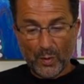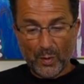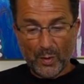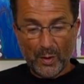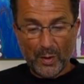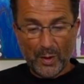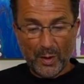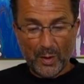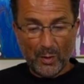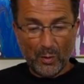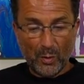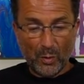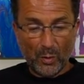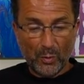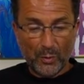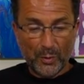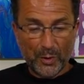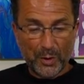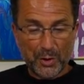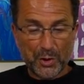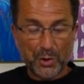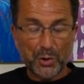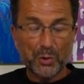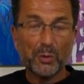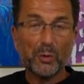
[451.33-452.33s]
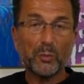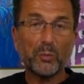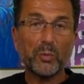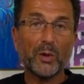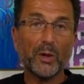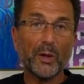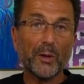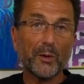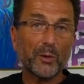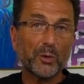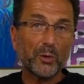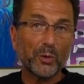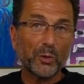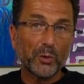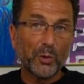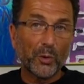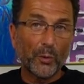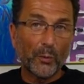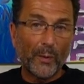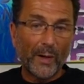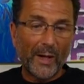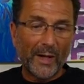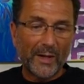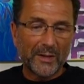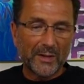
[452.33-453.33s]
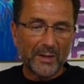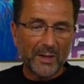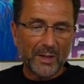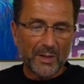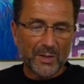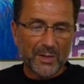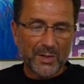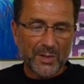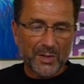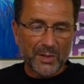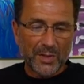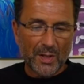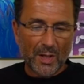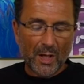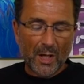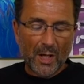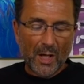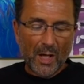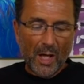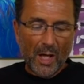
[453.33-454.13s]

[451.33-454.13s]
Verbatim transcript: the whole issue of political correctness